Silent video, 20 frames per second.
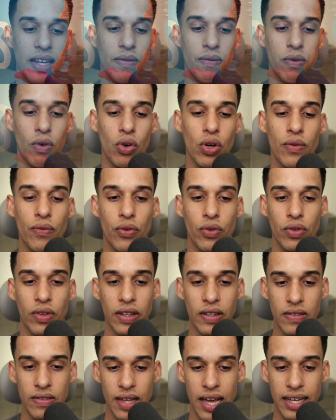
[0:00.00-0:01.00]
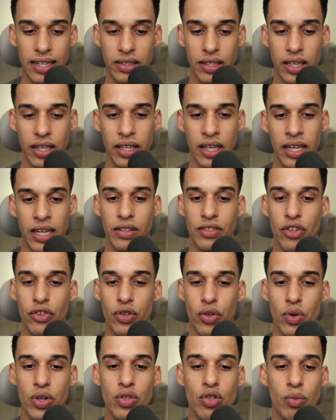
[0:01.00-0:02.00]
not fallen for this tactic, this
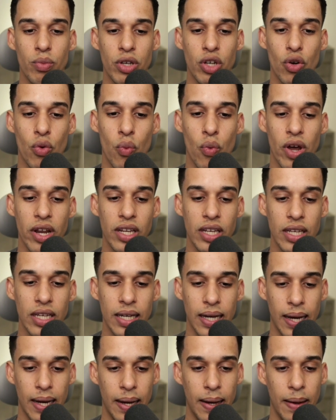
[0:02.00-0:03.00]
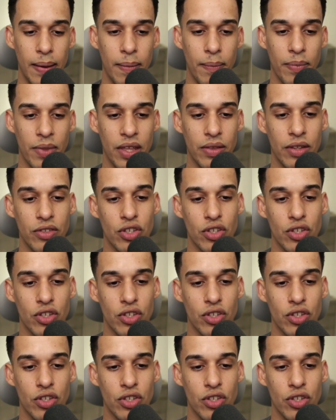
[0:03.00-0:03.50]
is going to be already, um,